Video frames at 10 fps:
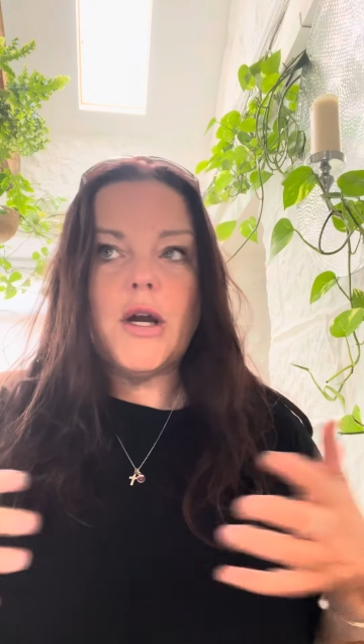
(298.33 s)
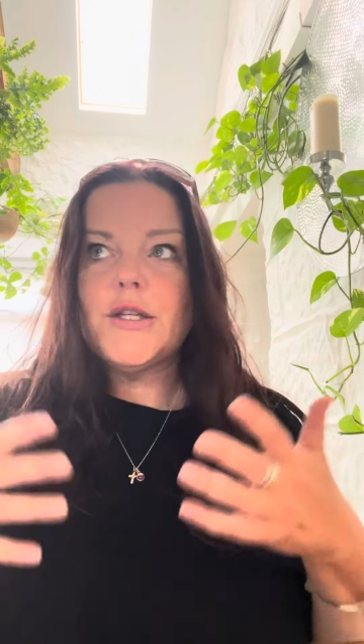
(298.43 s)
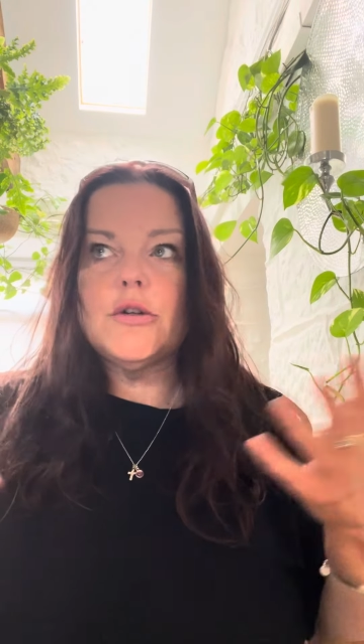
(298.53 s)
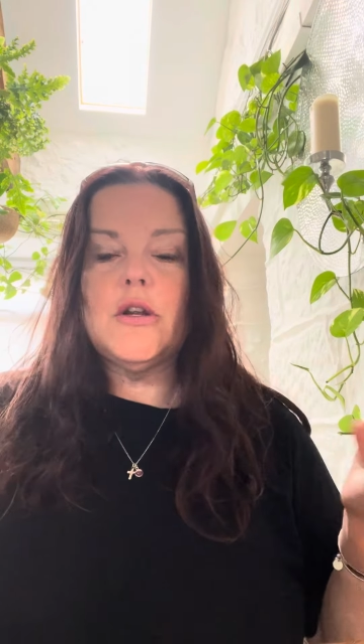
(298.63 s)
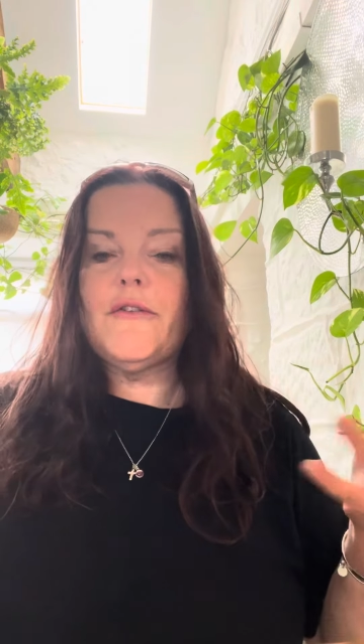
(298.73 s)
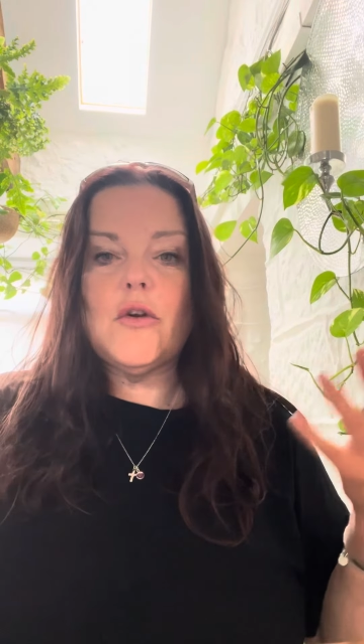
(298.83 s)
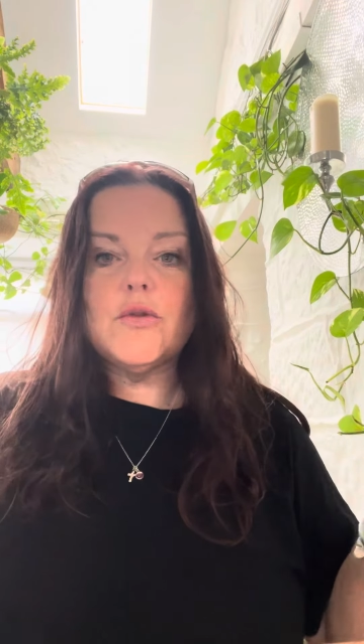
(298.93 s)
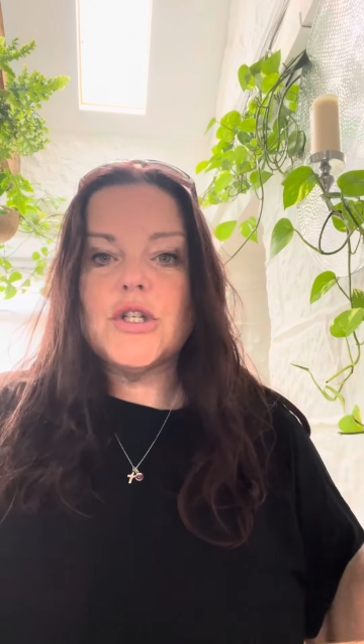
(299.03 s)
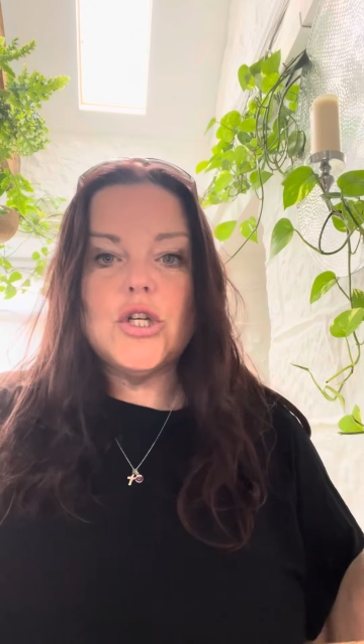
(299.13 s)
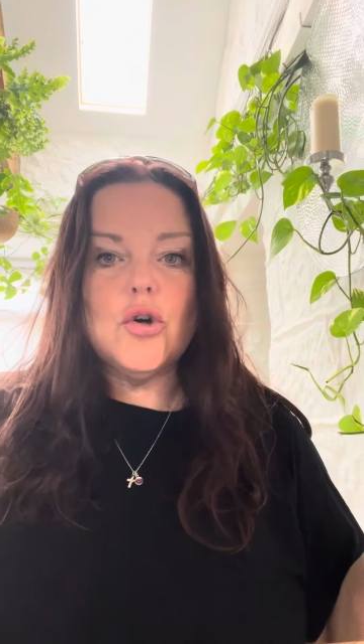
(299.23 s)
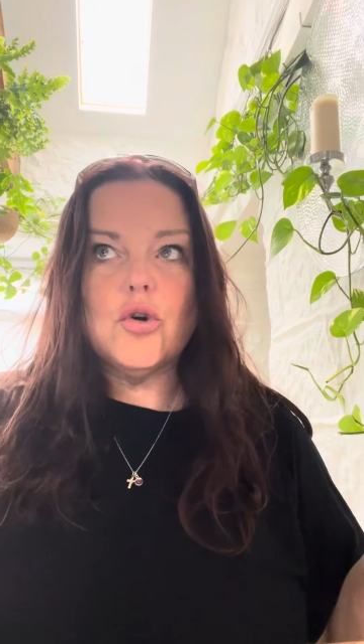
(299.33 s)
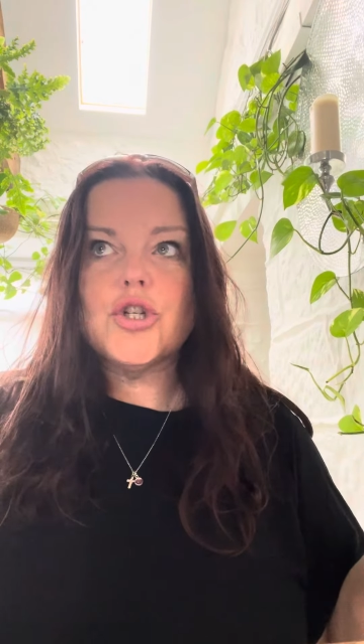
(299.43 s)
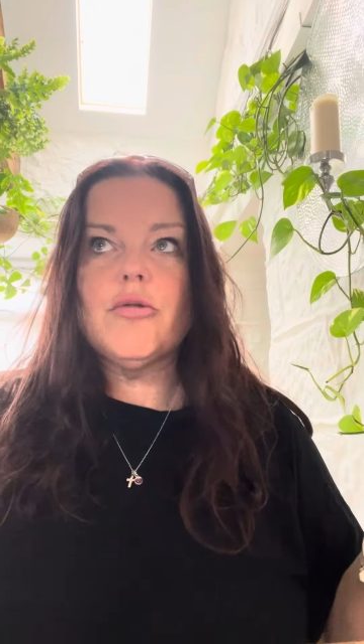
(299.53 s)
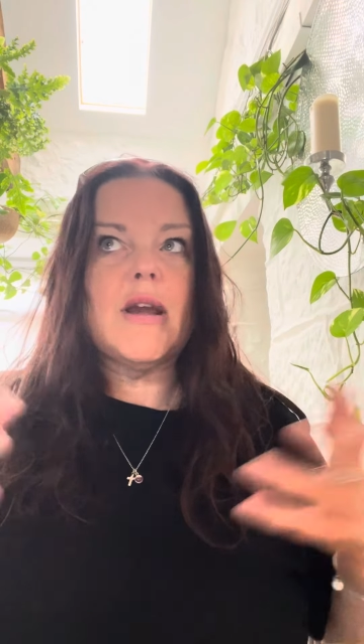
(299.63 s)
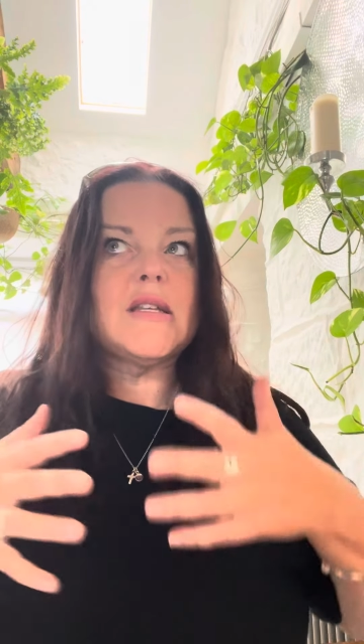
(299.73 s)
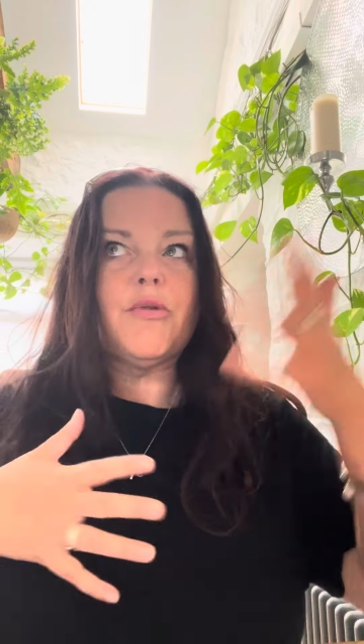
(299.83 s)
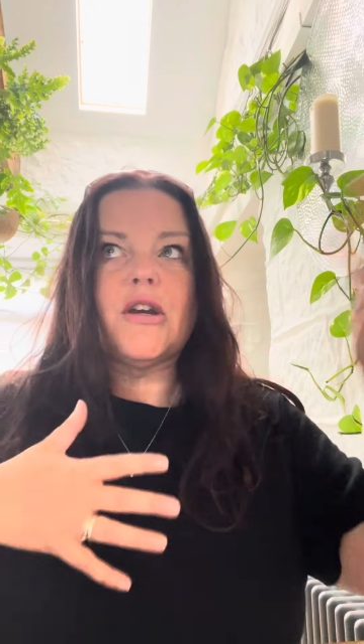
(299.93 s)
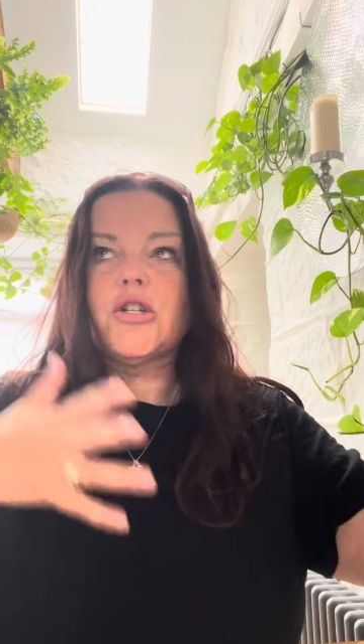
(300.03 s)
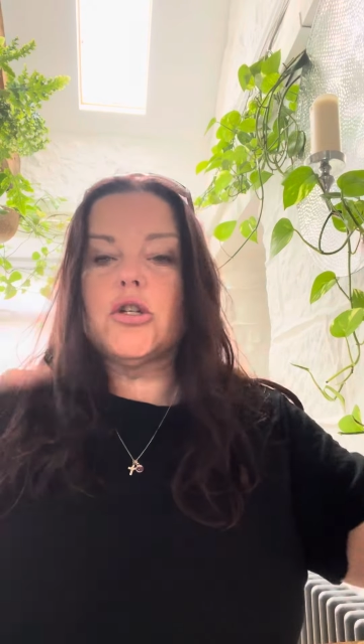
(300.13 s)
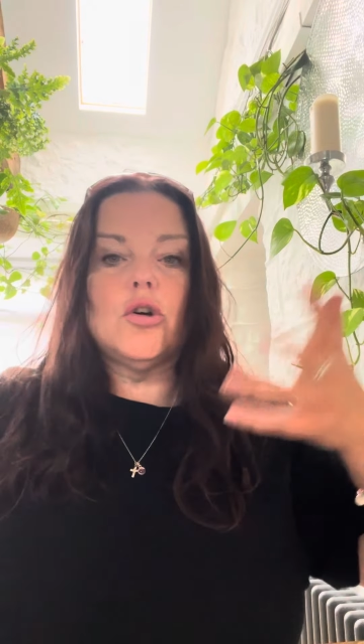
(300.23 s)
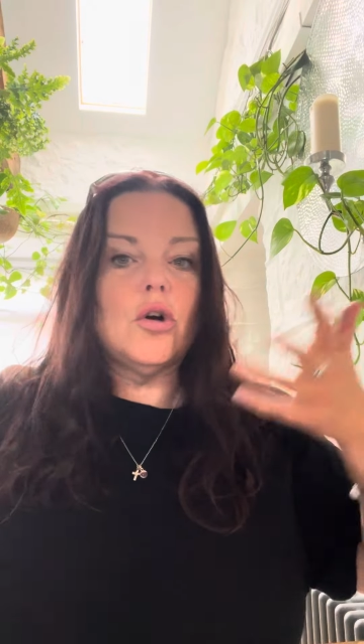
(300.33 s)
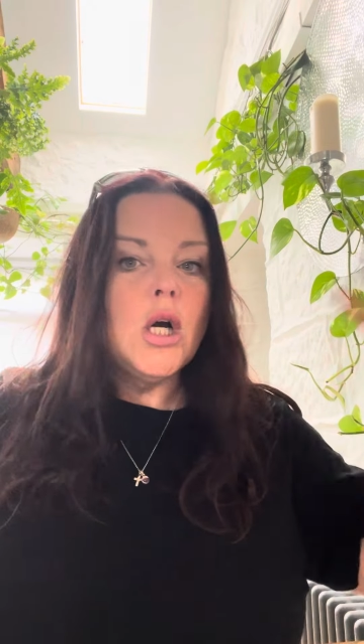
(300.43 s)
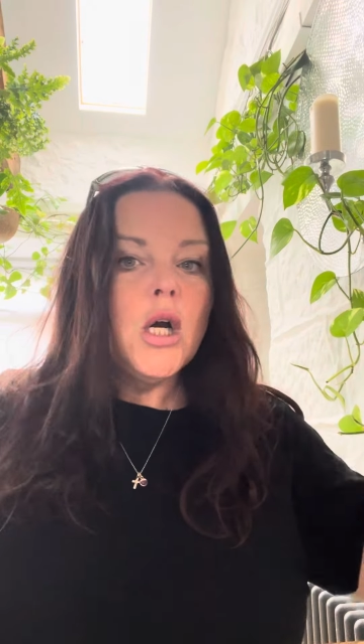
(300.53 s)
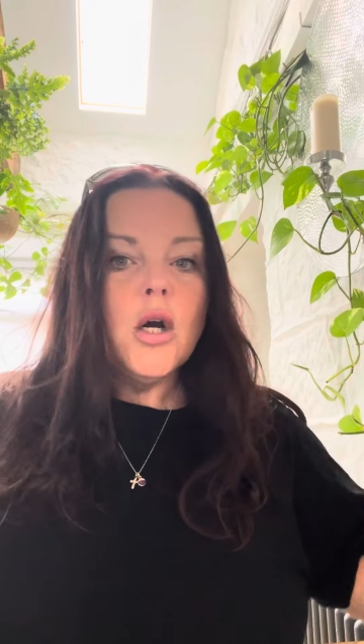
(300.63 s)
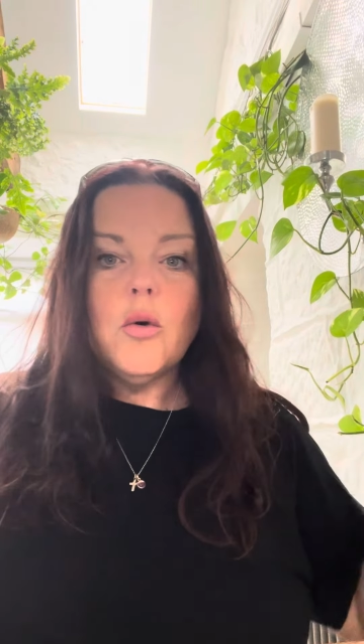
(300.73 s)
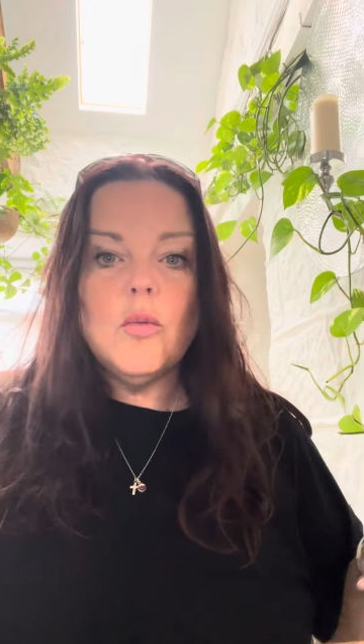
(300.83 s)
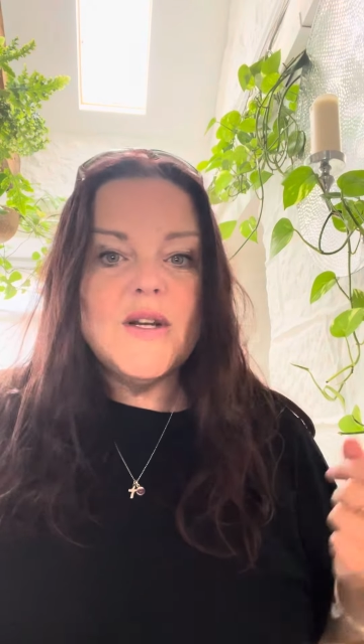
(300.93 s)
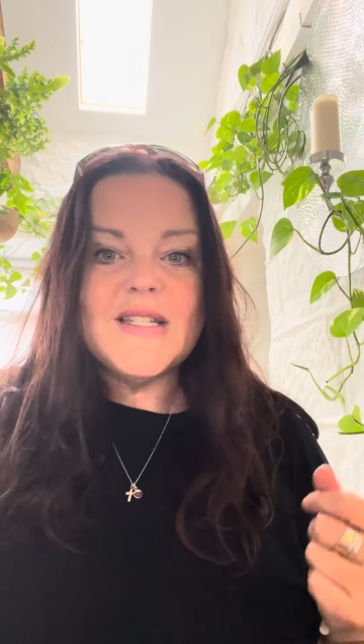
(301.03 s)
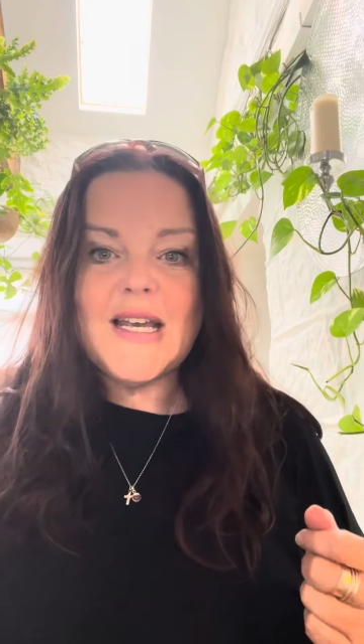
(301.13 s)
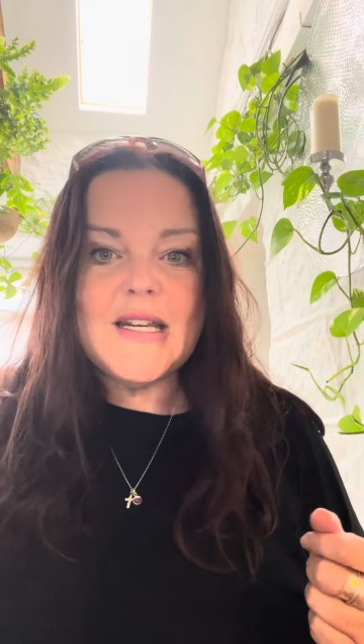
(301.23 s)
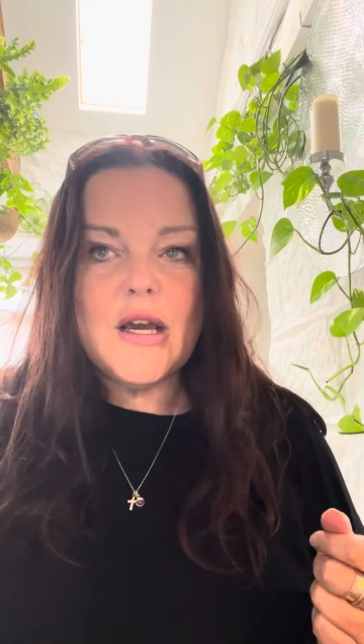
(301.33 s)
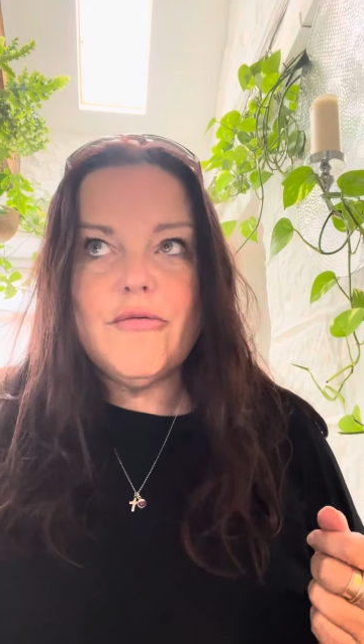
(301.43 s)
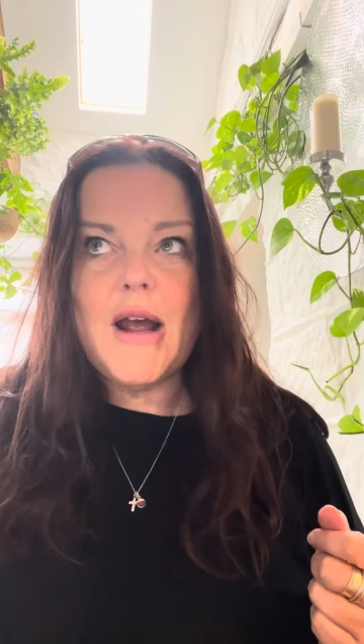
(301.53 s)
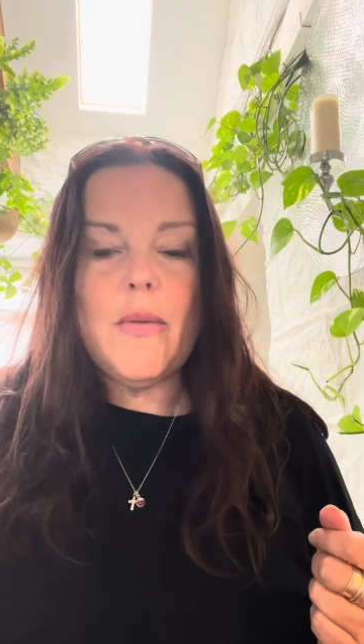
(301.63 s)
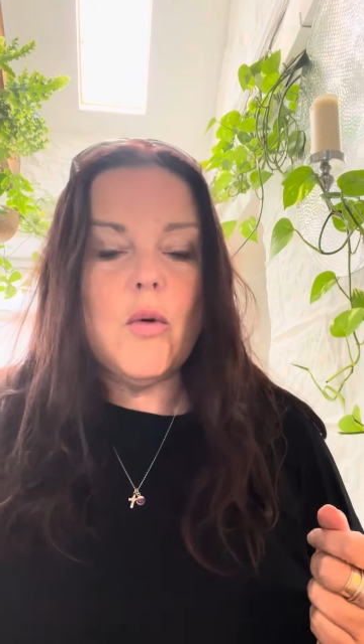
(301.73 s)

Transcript: I don't know if it was a Yorkshire expression or we said it around